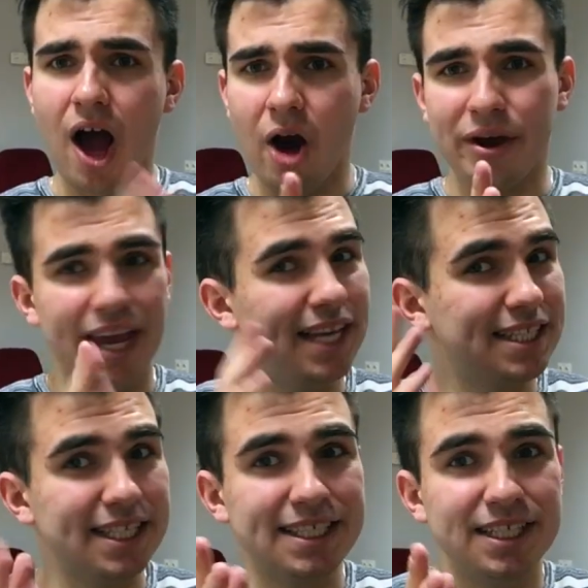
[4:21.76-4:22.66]
Okay,
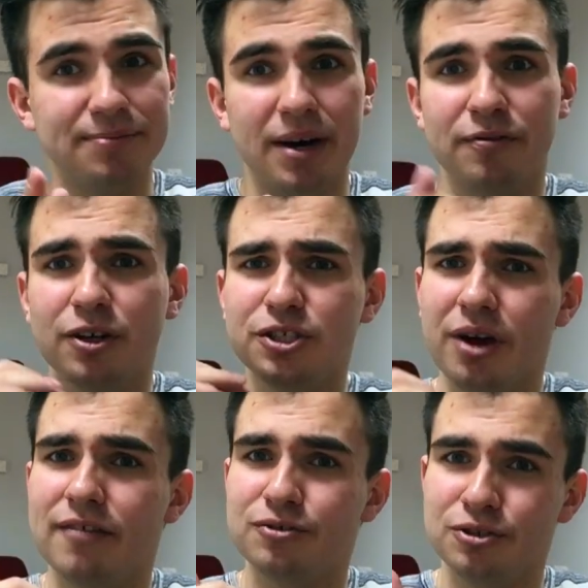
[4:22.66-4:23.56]
that's it. But what you
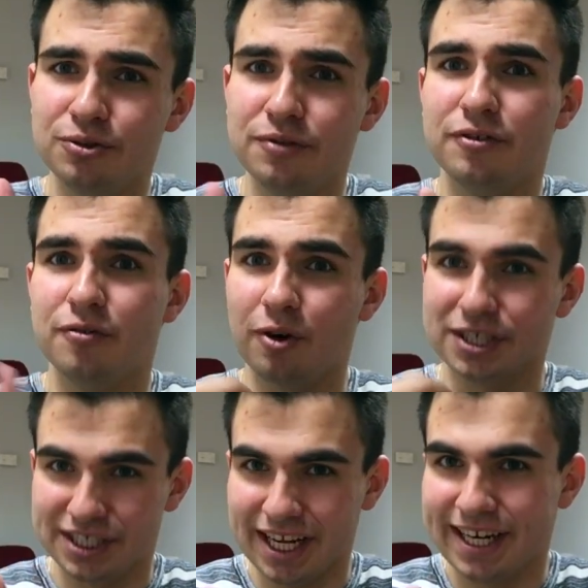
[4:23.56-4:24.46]
have to do if you want
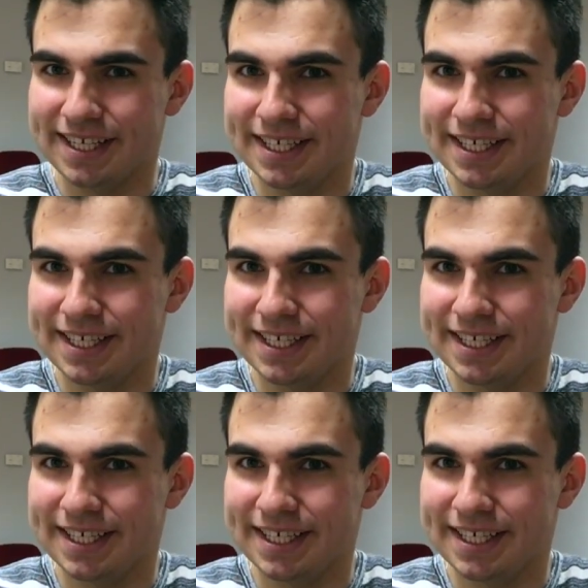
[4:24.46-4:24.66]
to study